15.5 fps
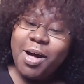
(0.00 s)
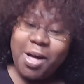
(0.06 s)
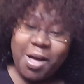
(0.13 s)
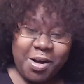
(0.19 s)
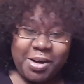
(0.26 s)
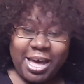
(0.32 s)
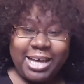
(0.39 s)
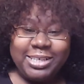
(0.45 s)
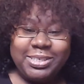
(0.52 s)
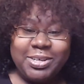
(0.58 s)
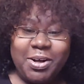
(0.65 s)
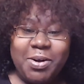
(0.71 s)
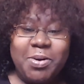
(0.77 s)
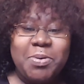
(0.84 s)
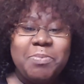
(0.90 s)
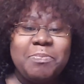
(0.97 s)
Okay,
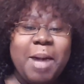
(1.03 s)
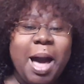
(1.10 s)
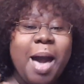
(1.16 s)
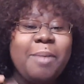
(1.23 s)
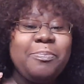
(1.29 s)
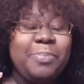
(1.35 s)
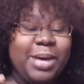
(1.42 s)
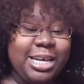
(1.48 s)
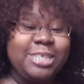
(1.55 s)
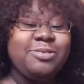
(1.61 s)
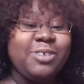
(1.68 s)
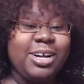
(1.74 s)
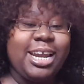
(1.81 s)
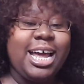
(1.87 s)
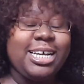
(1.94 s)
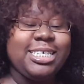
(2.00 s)
so my best
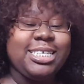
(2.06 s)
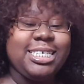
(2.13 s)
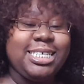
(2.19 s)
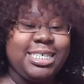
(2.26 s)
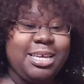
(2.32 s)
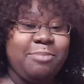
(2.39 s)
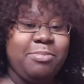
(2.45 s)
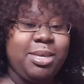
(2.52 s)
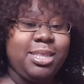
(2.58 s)
friend actually sent me